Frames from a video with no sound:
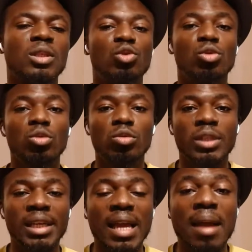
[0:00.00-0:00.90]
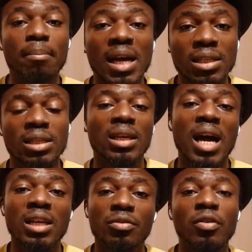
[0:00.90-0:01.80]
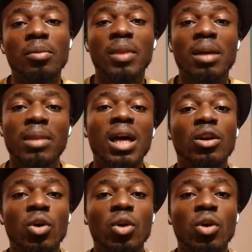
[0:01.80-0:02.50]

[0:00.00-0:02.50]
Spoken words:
to the embassy and inform them that,